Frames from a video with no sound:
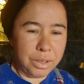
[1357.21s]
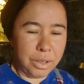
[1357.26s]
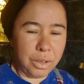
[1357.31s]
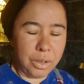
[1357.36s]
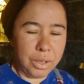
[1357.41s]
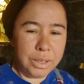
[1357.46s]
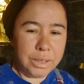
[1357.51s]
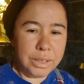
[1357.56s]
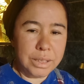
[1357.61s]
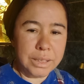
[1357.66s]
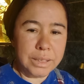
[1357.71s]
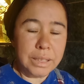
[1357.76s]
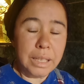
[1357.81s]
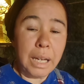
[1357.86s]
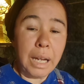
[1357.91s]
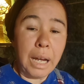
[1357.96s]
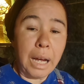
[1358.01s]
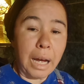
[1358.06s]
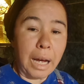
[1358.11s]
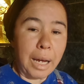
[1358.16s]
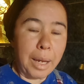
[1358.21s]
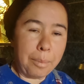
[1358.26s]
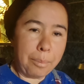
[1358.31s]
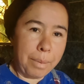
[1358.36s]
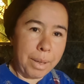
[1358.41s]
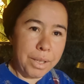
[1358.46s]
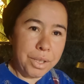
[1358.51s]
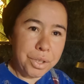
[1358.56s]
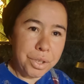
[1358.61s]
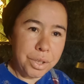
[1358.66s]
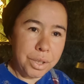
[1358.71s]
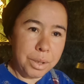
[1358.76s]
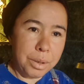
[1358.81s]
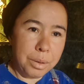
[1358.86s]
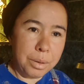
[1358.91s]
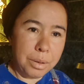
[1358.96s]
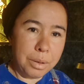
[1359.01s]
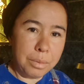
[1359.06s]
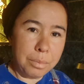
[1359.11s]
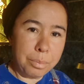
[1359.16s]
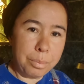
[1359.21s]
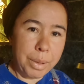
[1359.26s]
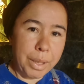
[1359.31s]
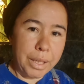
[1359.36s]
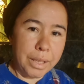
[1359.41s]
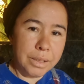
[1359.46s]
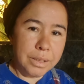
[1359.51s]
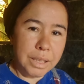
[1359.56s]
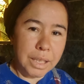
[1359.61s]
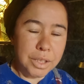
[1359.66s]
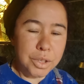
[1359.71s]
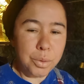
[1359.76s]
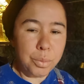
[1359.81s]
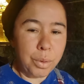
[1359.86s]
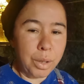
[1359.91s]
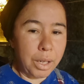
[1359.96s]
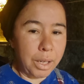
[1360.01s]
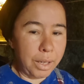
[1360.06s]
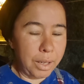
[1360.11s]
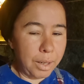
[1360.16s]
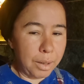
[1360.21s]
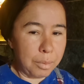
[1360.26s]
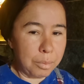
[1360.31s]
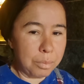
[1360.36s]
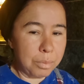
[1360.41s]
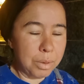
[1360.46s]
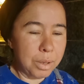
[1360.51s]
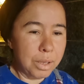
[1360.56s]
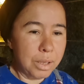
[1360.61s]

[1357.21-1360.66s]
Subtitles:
No, it's just I mention it because that's what I am.